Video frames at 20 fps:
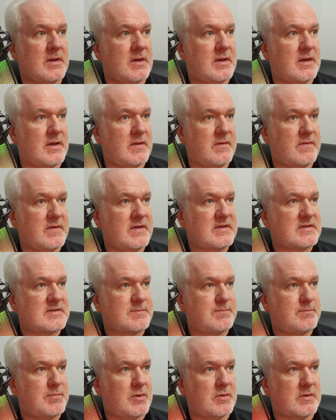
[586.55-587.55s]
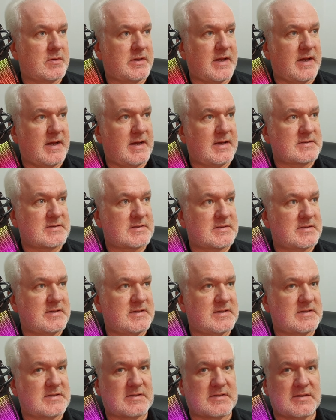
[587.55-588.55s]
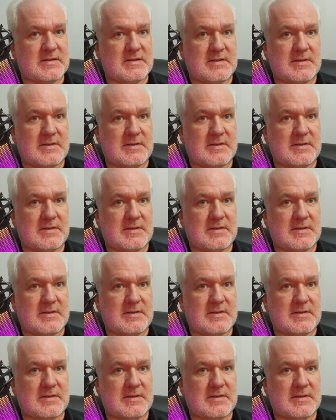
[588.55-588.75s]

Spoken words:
And this podcast is,